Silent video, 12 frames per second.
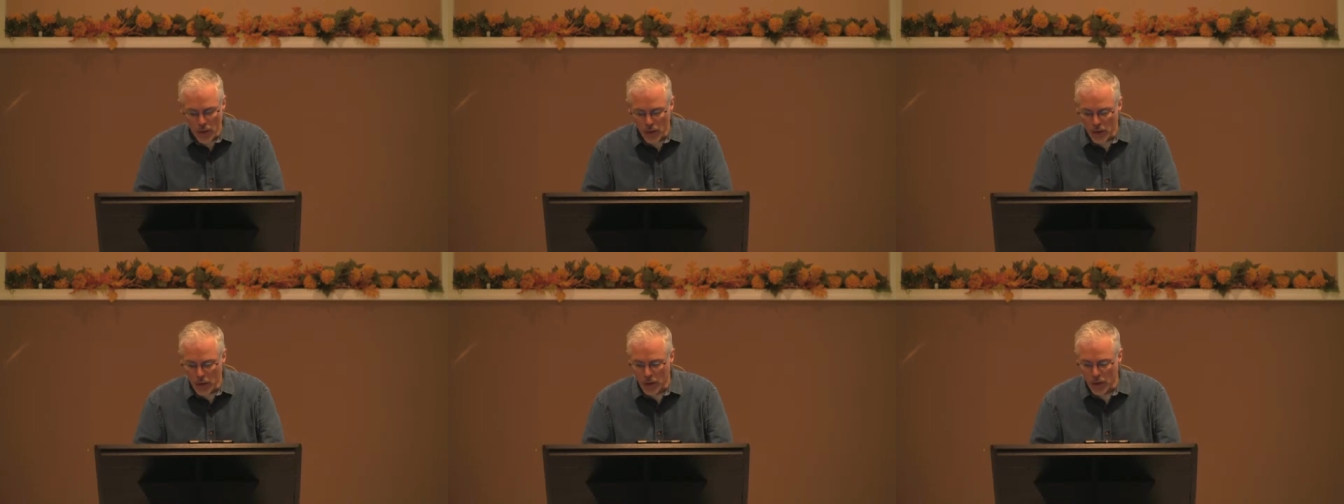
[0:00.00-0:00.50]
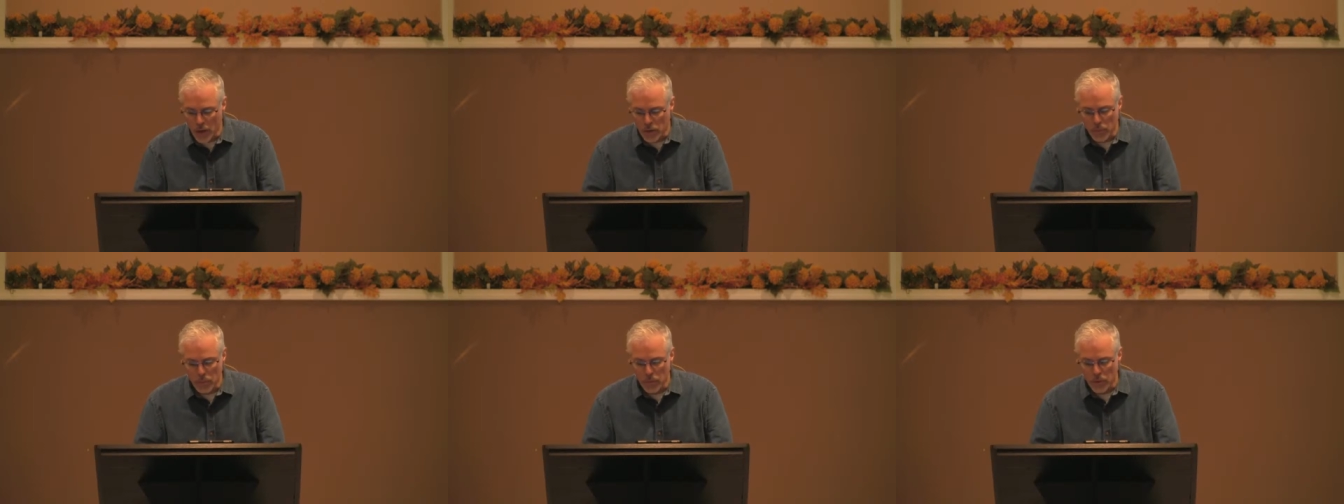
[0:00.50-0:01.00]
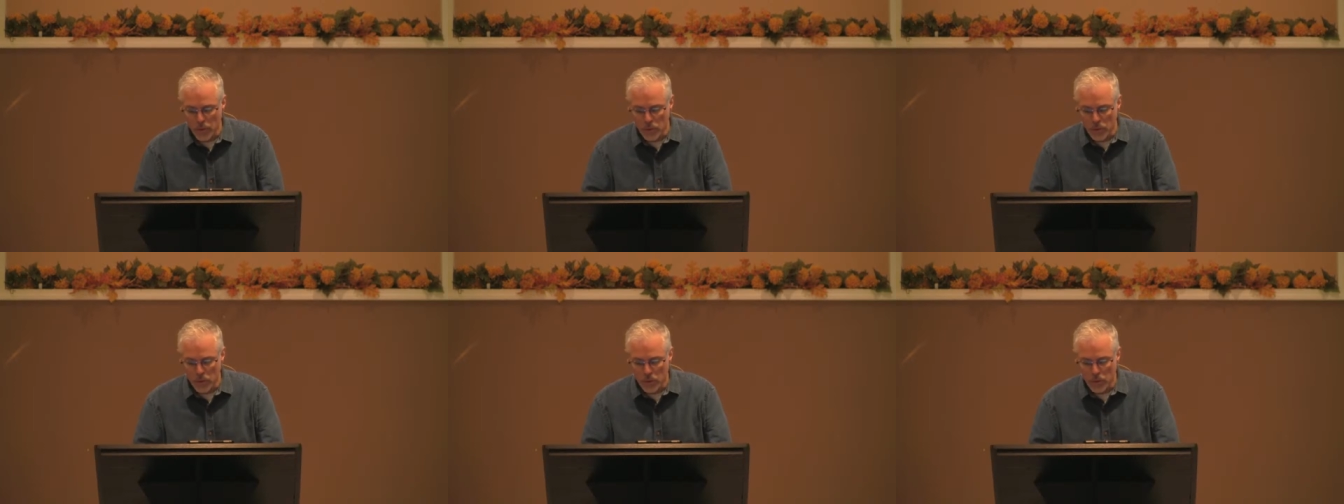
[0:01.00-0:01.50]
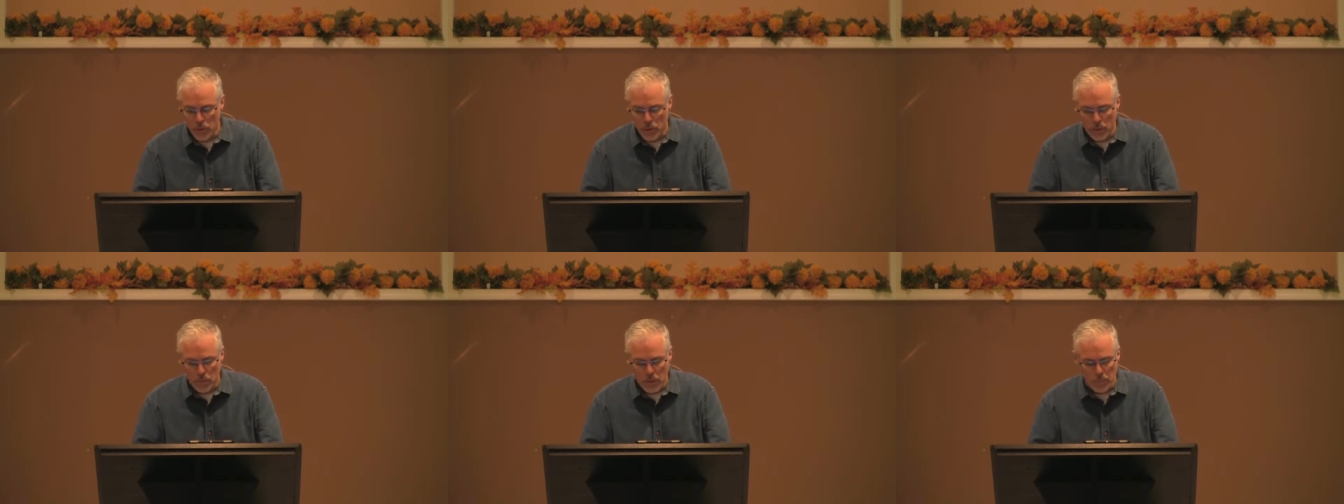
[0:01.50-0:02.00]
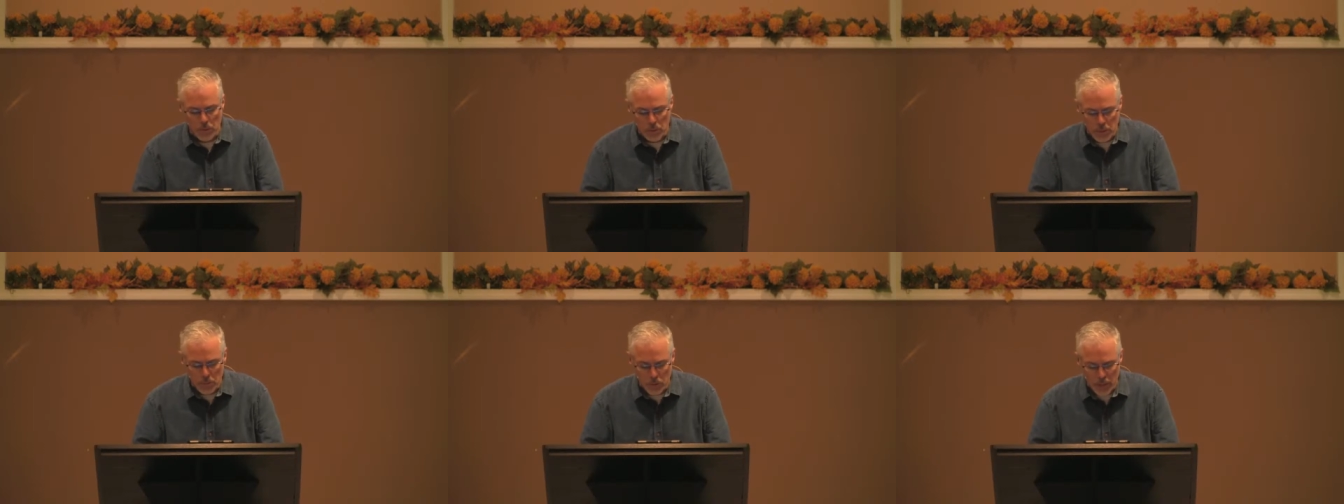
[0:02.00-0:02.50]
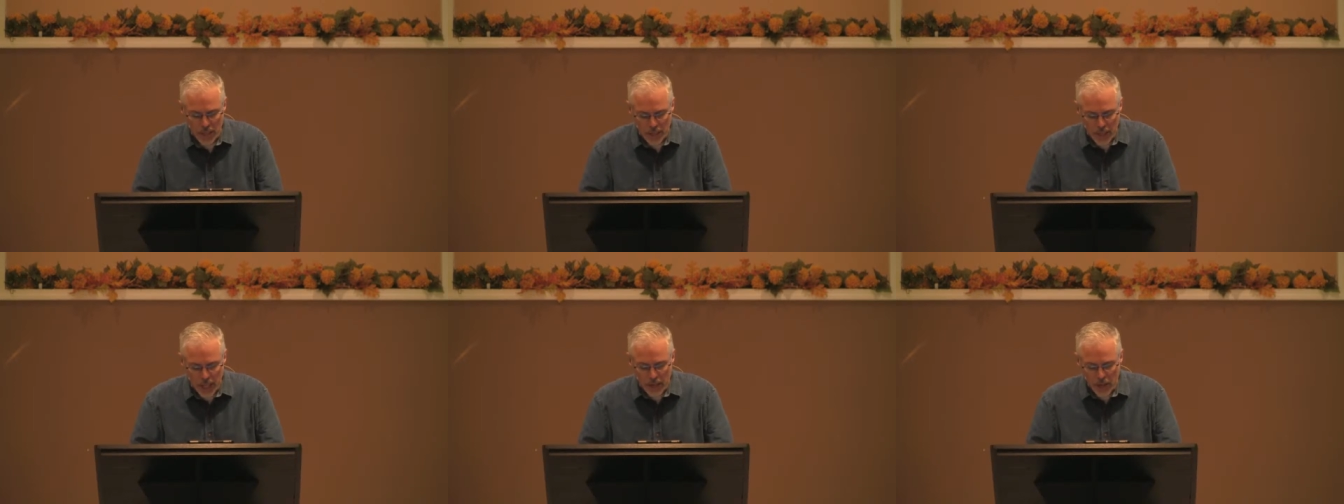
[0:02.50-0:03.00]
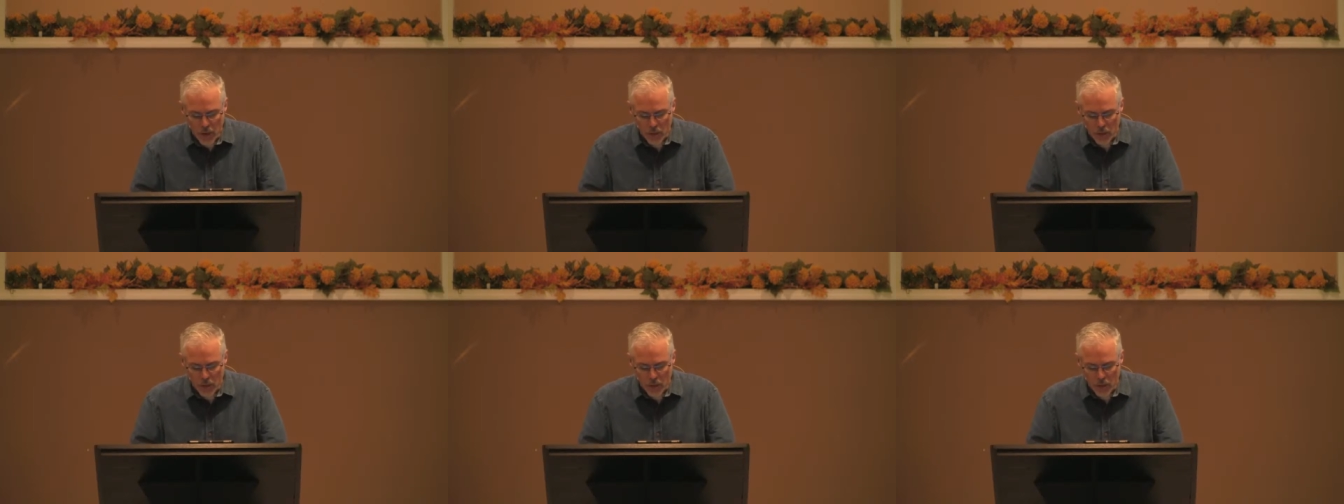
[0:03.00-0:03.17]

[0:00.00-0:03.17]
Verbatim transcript: Uh, uh, the, um, let me let me read that again.